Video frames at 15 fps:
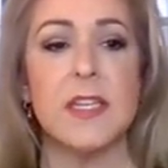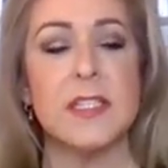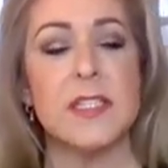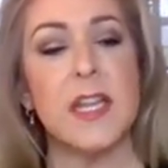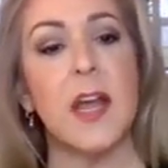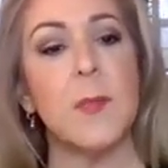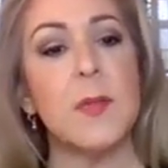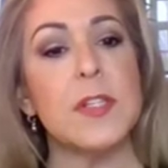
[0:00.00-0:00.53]

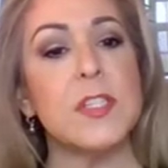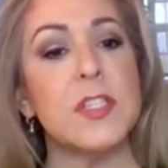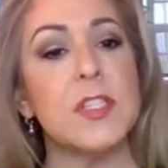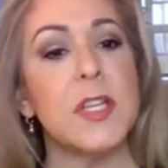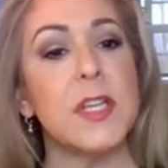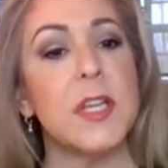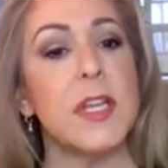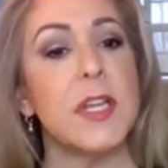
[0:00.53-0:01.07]

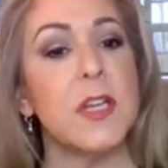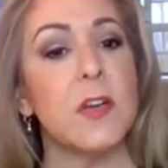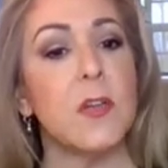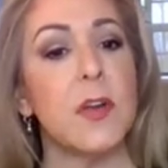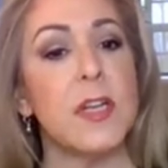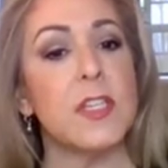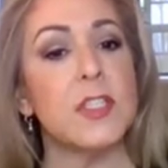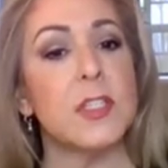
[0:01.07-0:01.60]
establishing
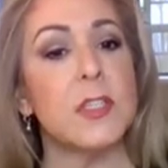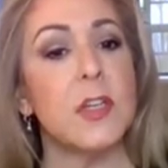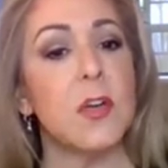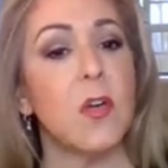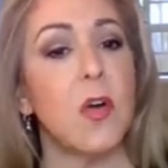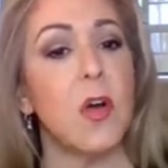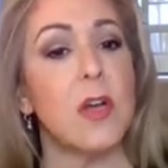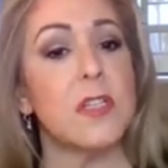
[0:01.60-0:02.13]
integration
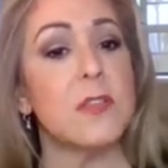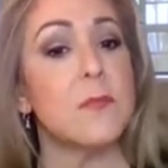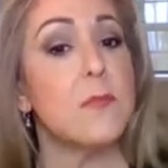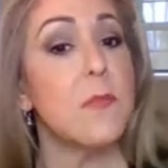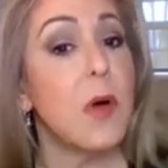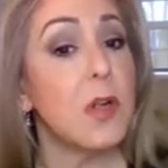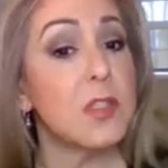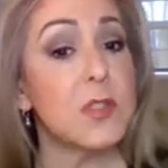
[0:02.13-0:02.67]
across
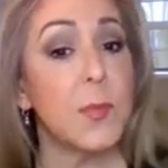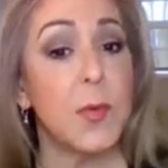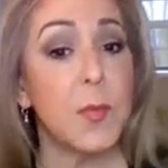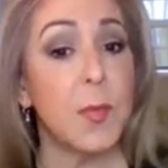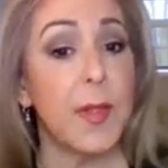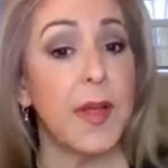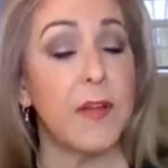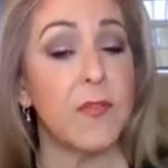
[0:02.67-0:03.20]

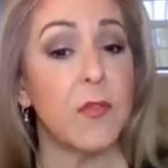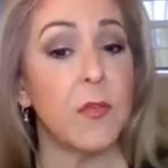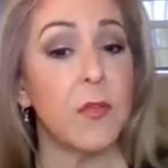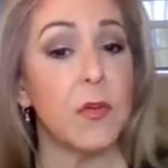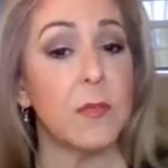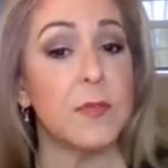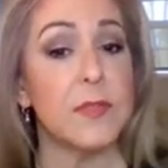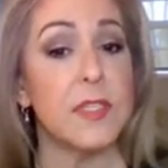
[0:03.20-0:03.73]
multiple
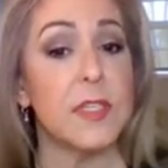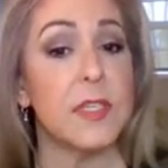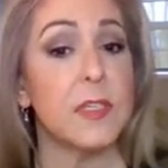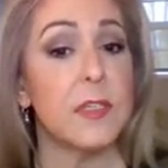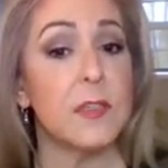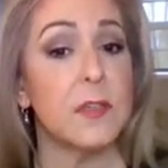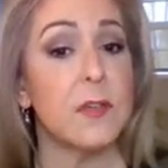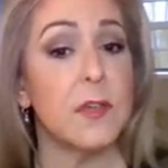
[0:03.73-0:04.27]
platforms,
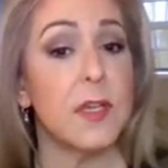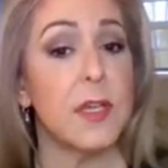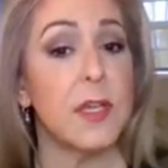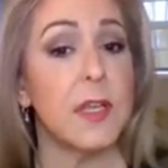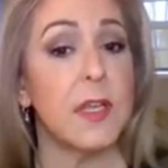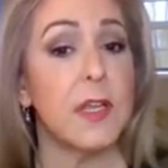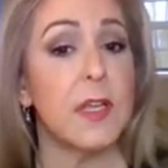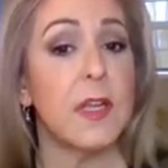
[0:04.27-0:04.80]

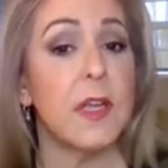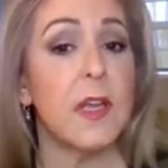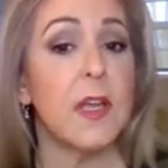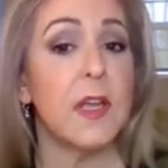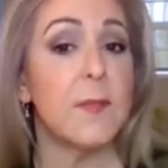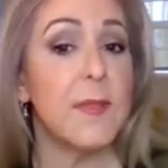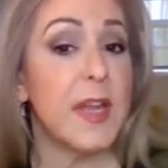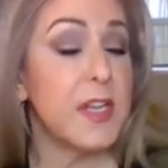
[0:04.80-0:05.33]
including
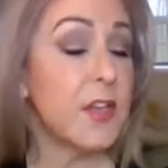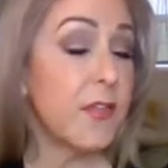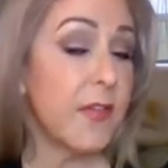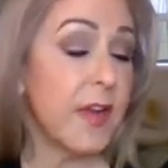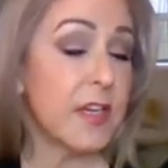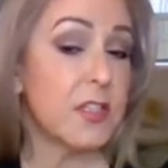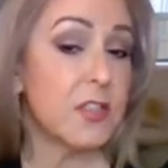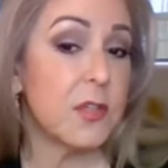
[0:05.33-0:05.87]

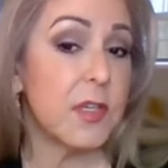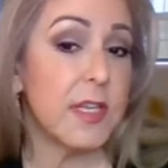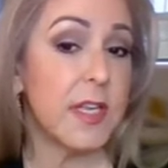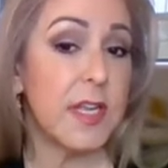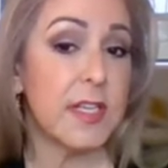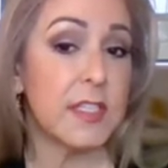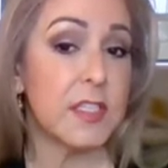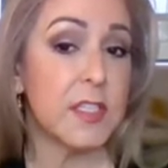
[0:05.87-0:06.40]
manufacturing
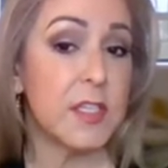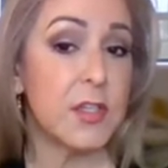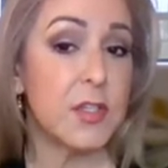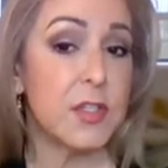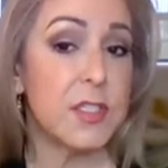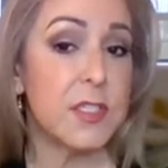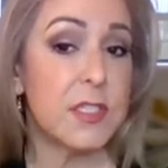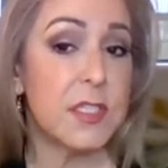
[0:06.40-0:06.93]

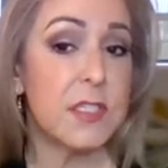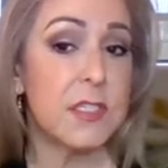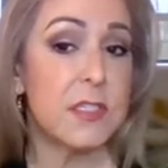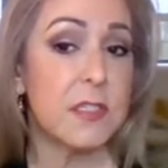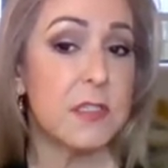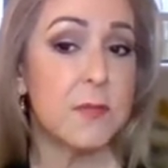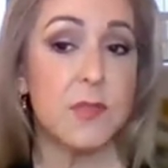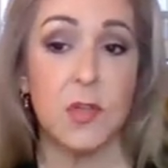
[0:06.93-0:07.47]
execution
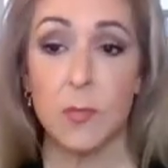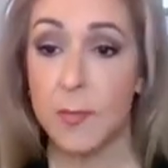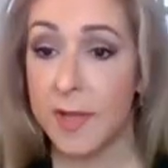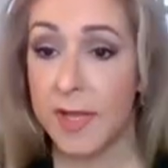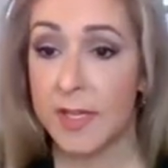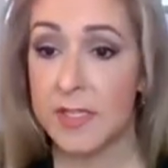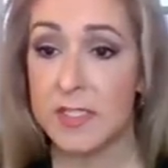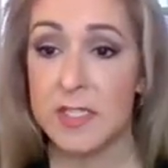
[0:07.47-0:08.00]
systems or
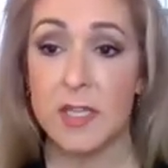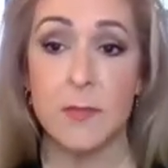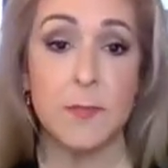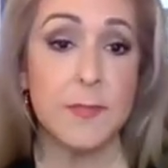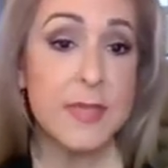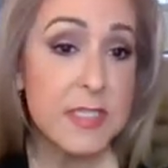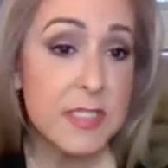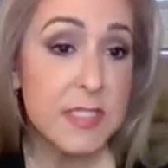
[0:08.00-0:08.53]
MES
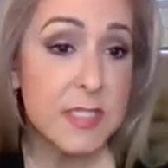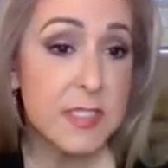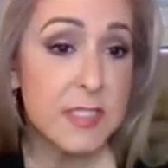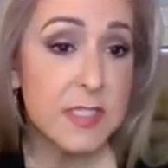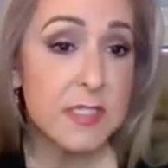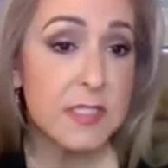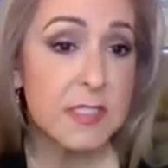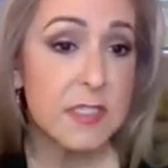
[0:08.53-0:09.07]
and business
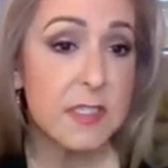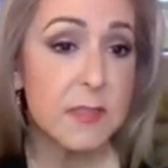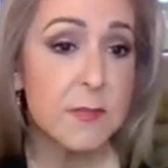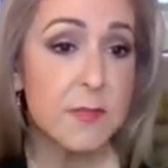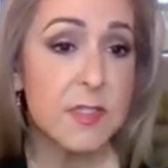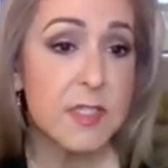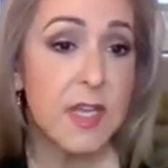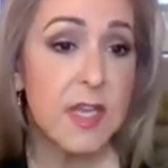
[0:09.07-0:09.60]

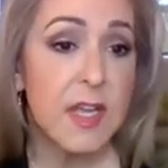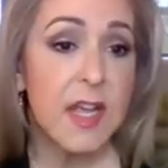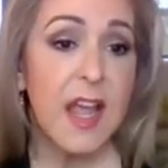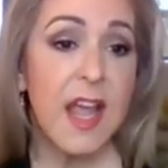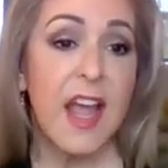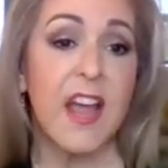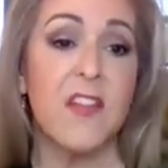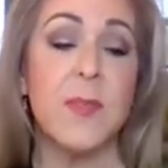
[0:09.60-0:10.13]
systems,
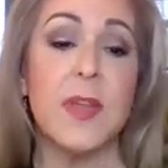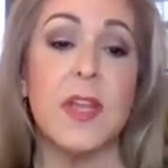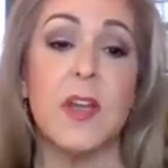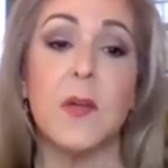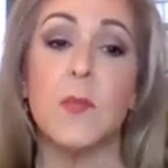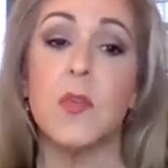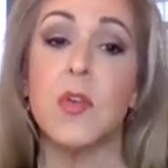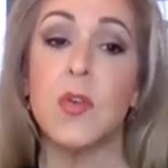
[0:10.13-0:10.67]
have
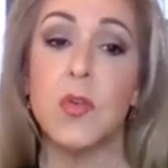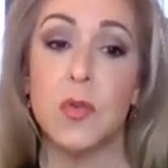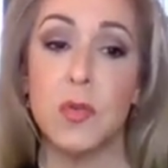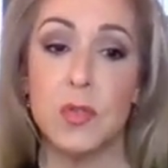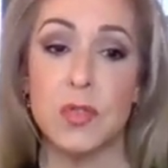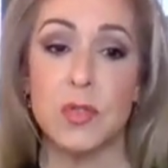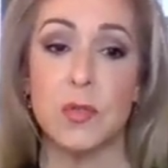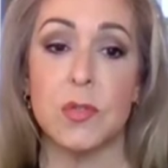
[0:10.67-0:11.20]
become
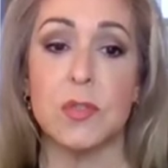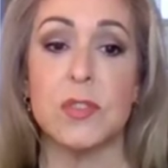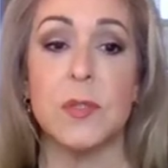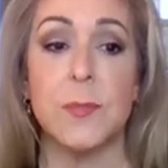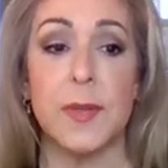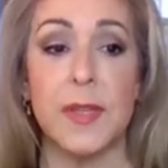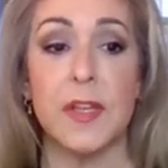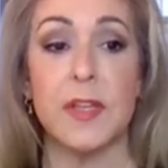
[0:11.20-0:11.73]
crucial to
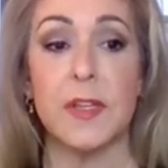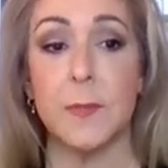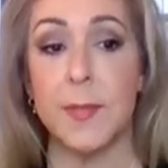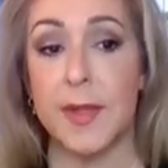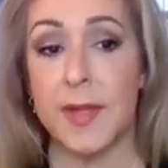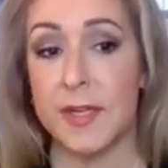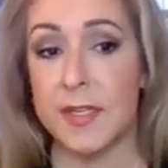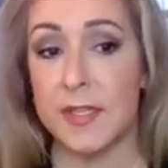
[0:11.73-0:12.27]
being
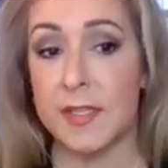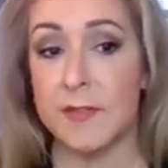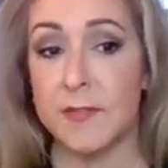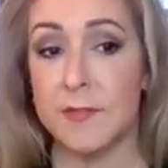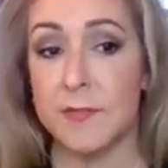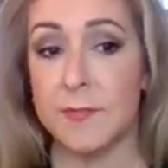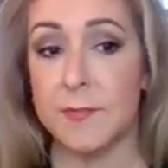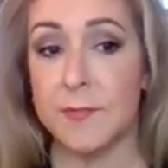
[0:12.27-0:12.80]
competitive.